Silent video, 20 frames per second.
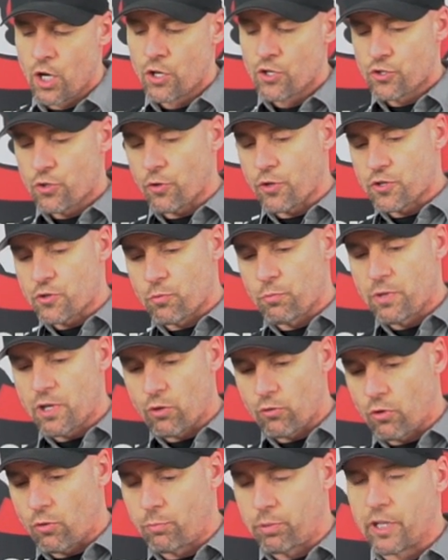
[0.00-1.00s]
So this would be
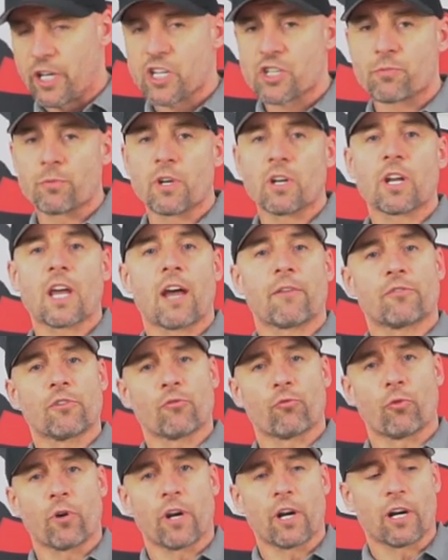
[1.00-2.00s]
a replacement. If
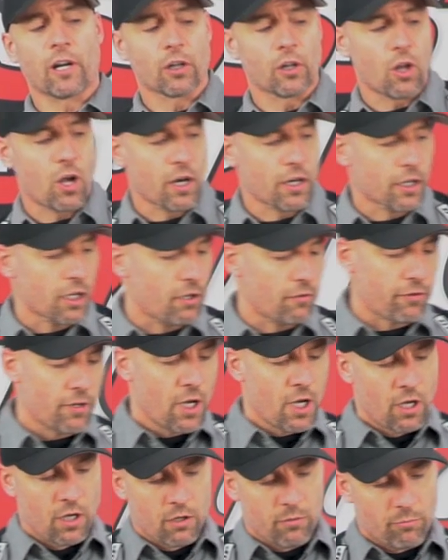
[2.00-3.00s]
you've ridden it long enough,
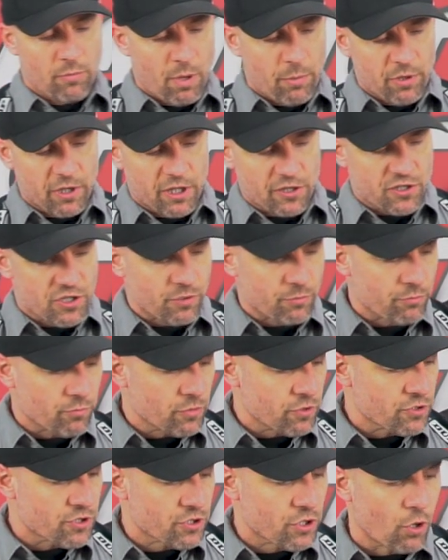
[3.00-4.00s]
maybe you get
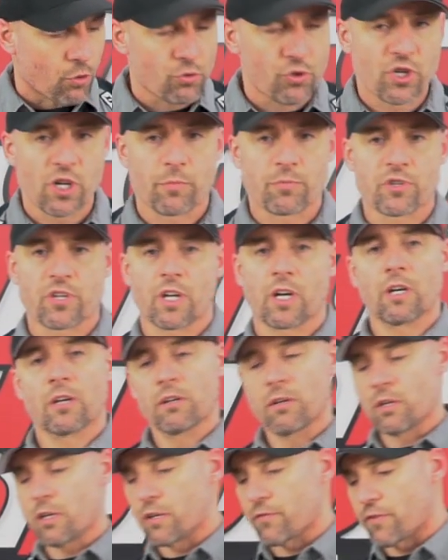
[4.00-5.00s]
some stone chips in
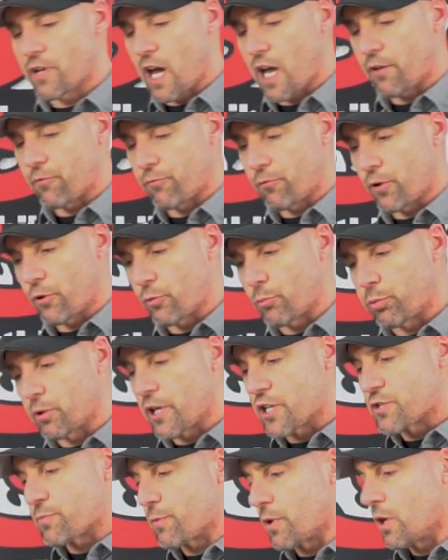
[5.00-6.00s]
it. You've got a free
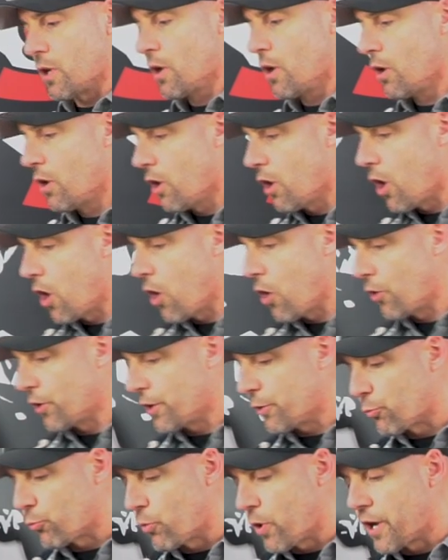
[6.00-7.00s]
replacement
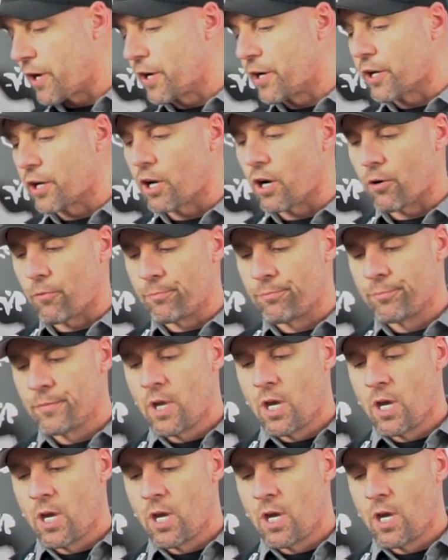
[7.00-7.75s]
already ready to go.